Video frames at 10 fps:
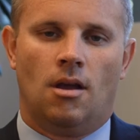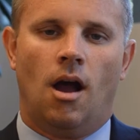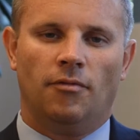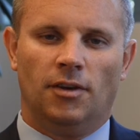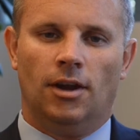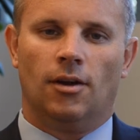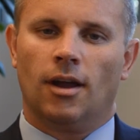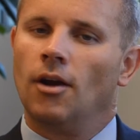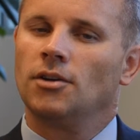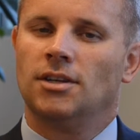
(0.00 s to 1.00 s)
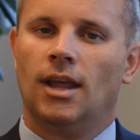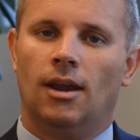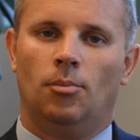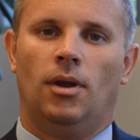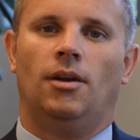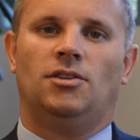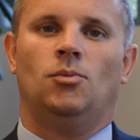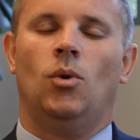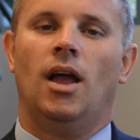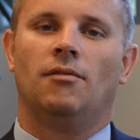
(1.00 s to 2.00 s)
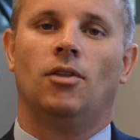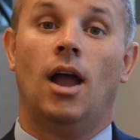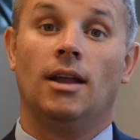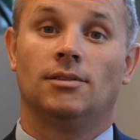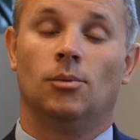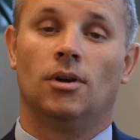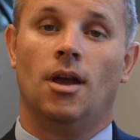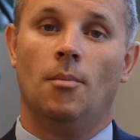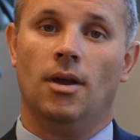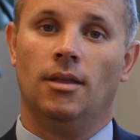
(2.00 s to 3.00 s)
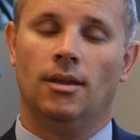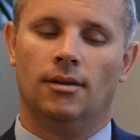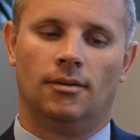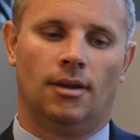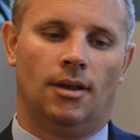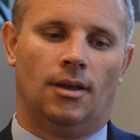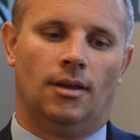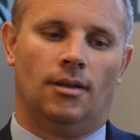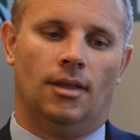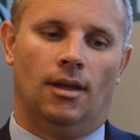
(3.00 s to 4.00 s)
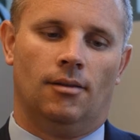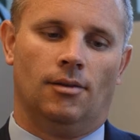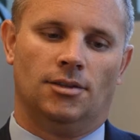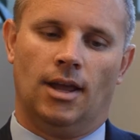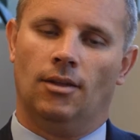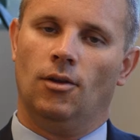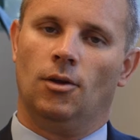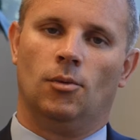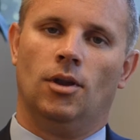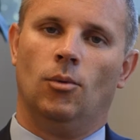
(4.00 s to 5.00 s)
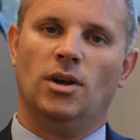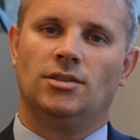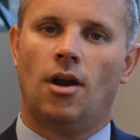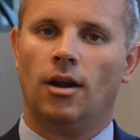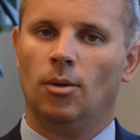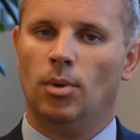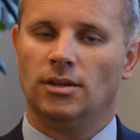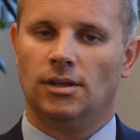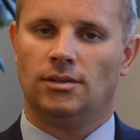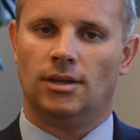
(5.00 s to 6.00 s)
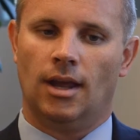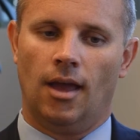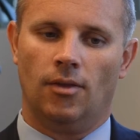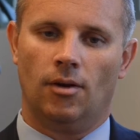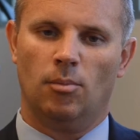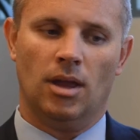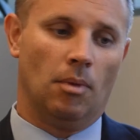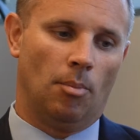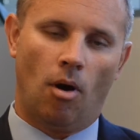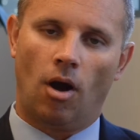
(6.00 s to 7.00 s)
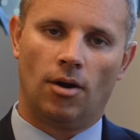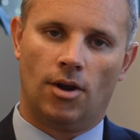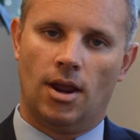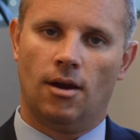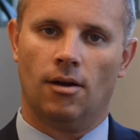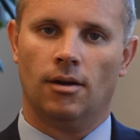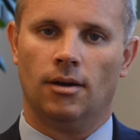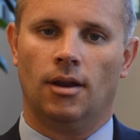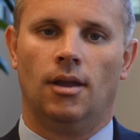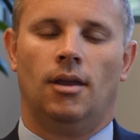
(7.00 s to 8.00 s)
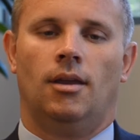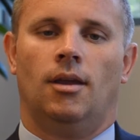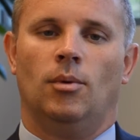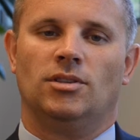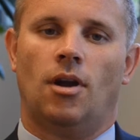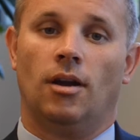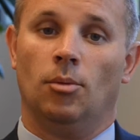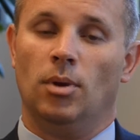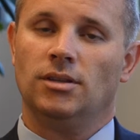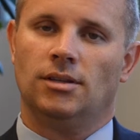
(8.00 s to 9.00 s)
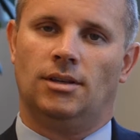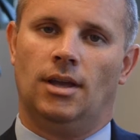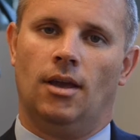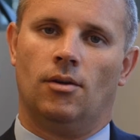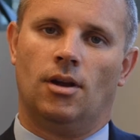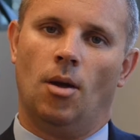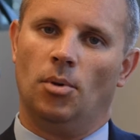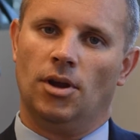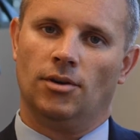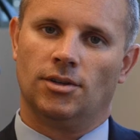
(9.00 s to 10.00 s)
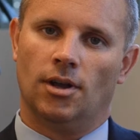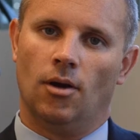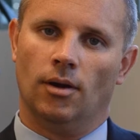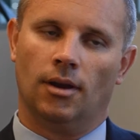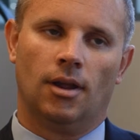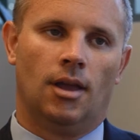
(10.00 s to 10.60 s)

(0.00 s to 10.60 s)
Often here at Gunderson, Denton, and Peterson, we'll have clients that will come in that they'll say, look, we started a business together, me and my partner here, and we started a business together a couple years ago, and